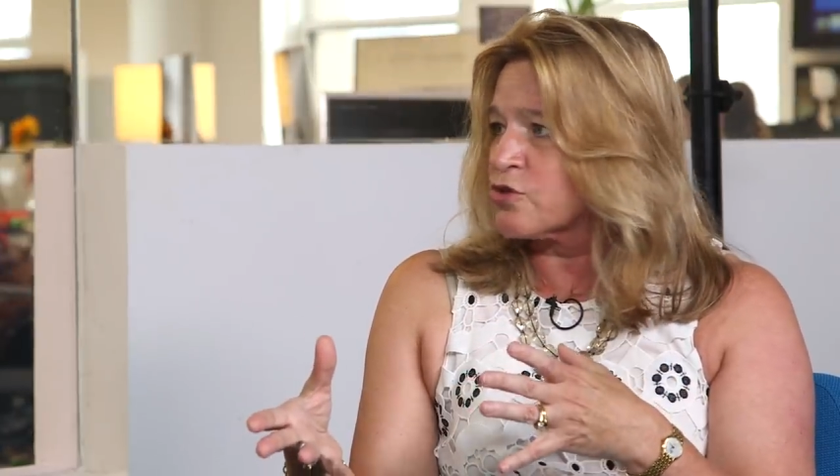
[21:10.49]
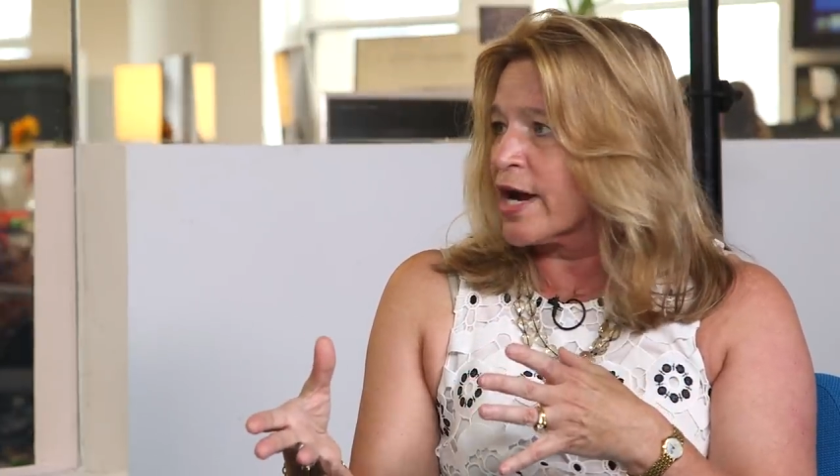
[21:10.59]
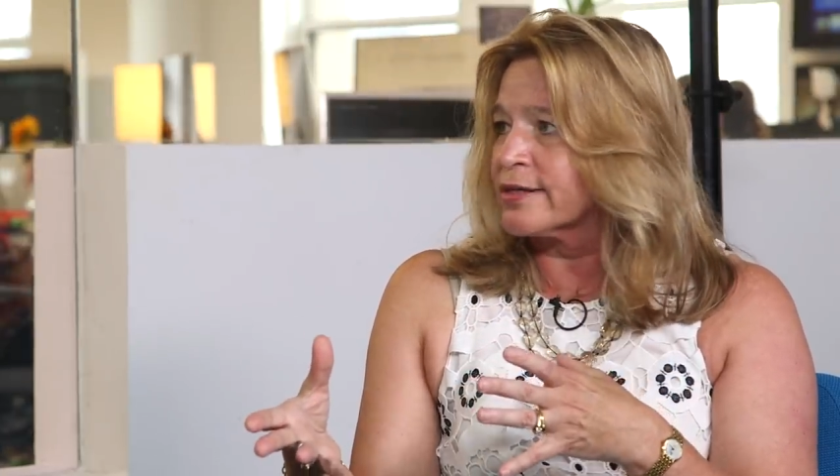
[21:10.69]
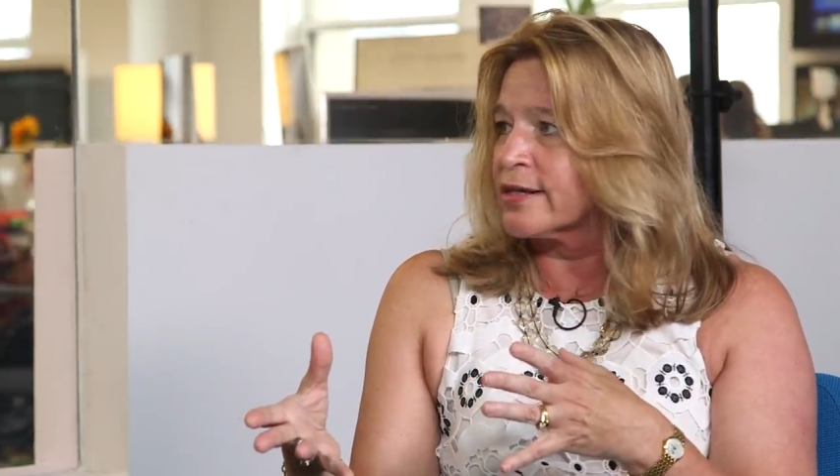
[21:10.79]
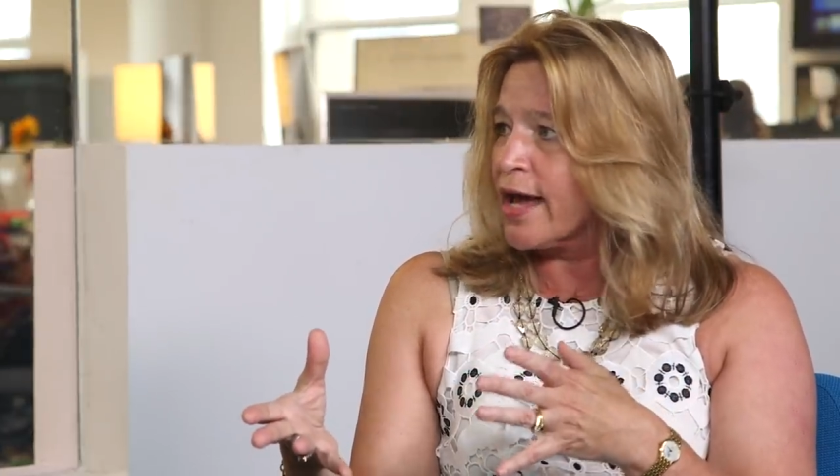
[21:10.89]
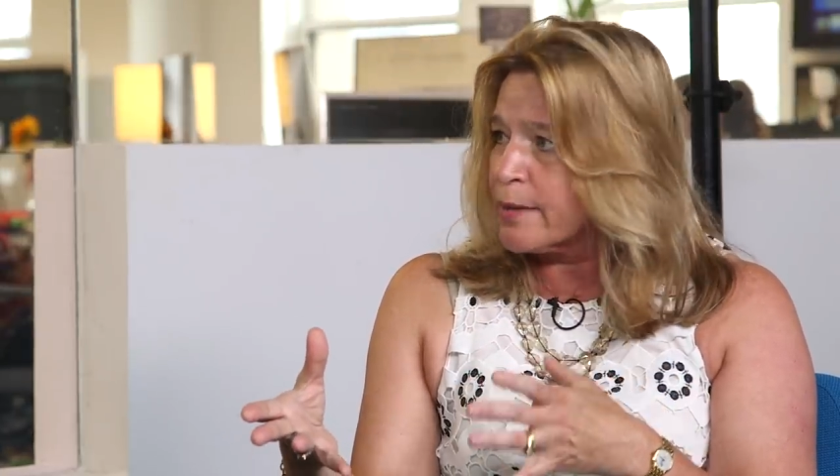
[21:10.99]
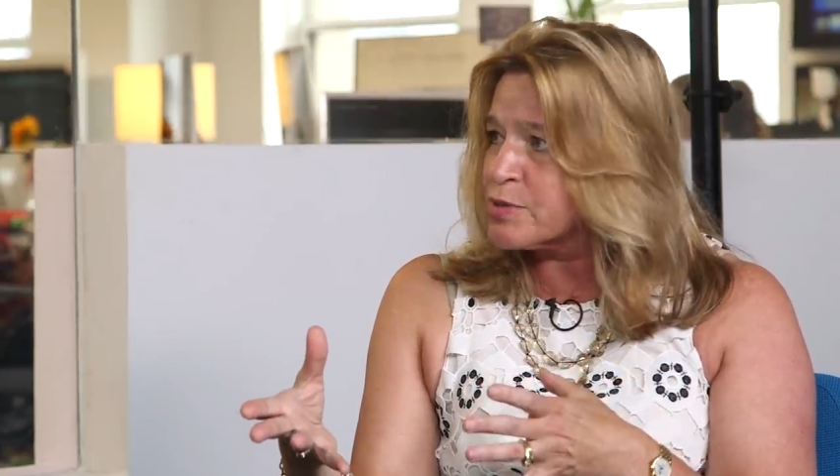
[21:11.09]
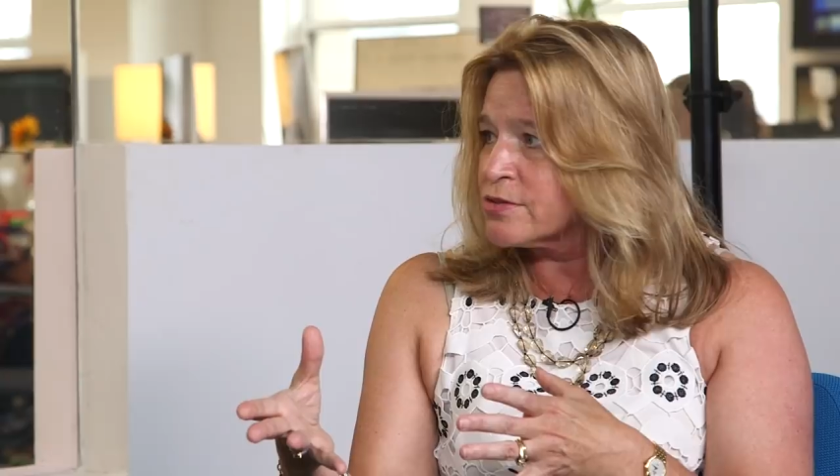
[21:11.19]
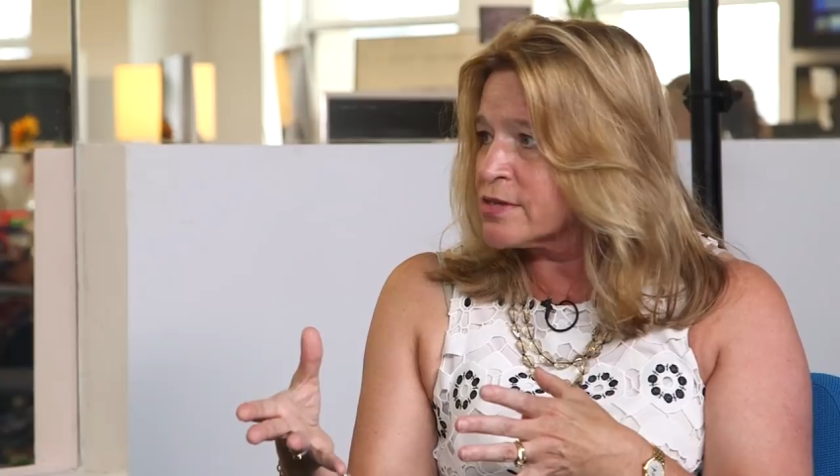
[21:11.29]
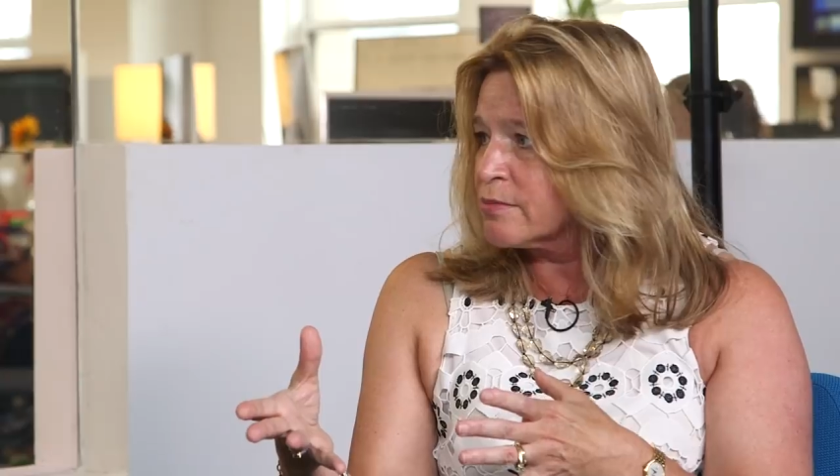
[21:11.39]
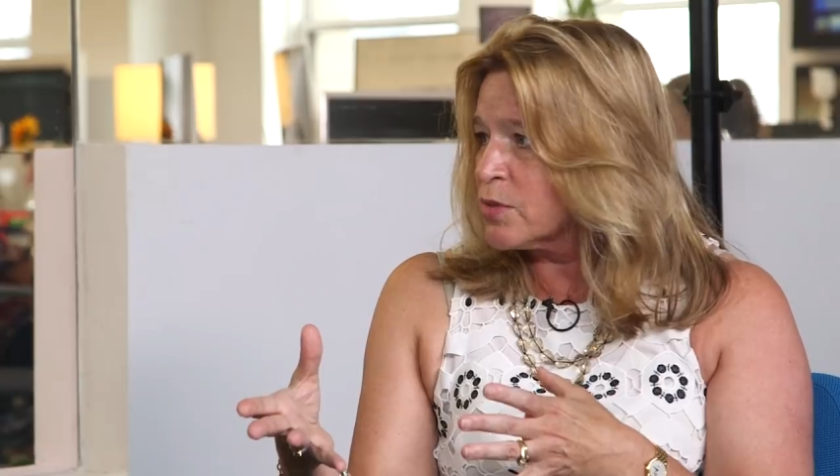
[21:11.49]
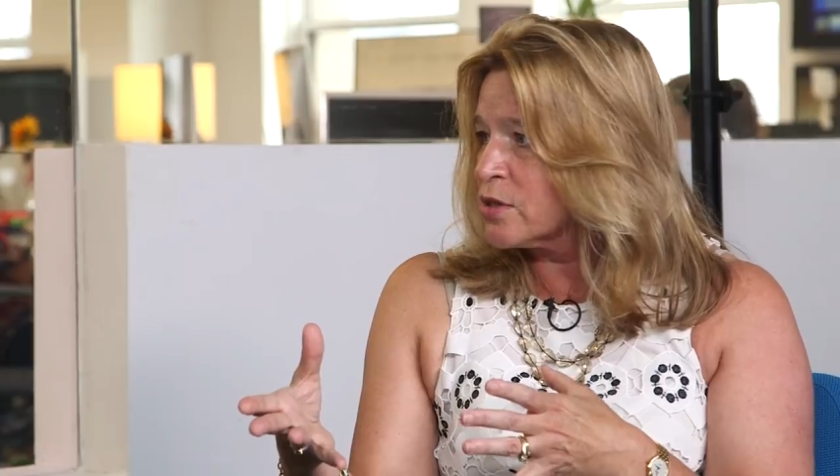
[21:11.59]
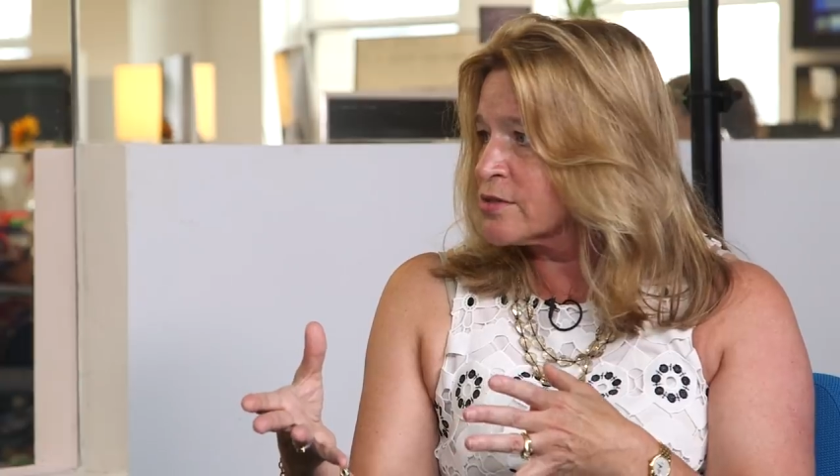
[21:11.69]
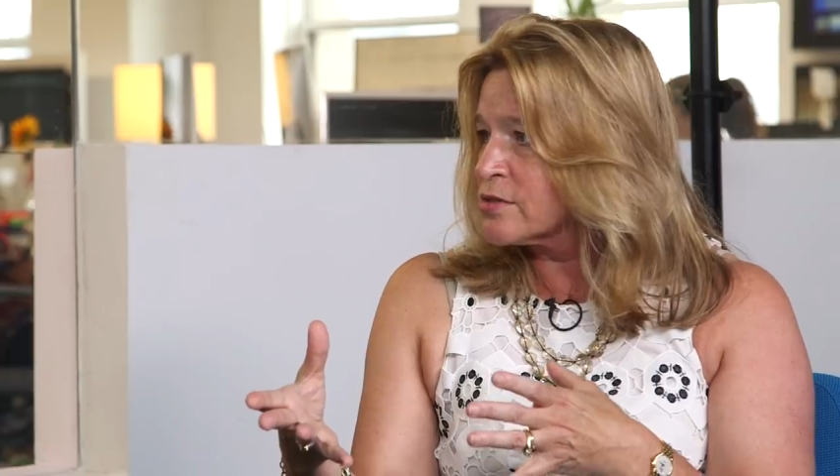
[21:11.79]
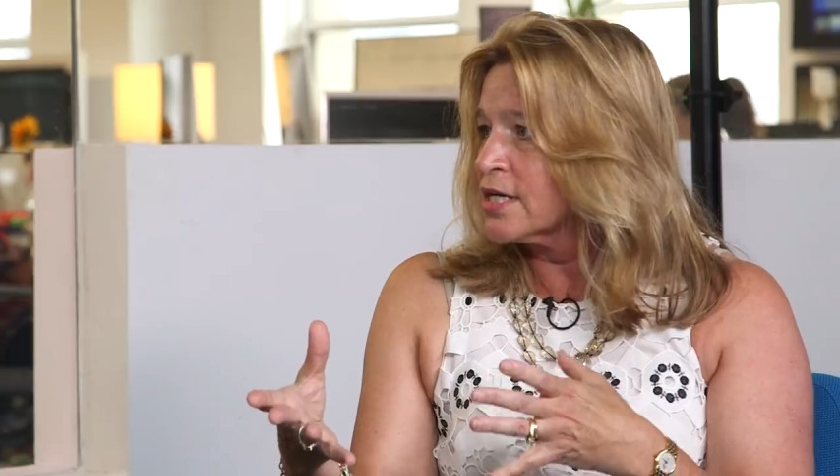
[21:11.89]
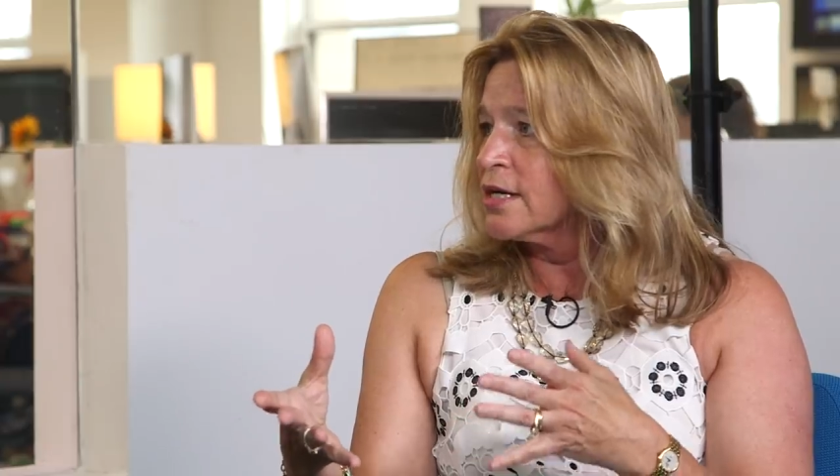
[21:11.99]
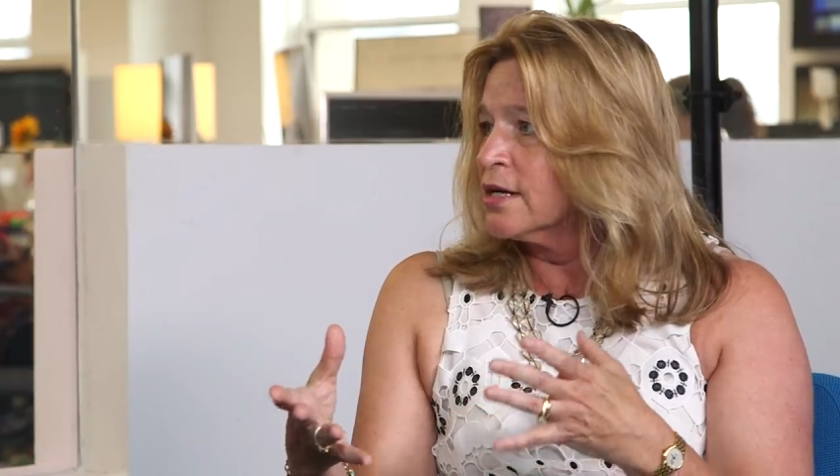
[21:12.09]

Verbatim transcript: Dragon capsules on Mars.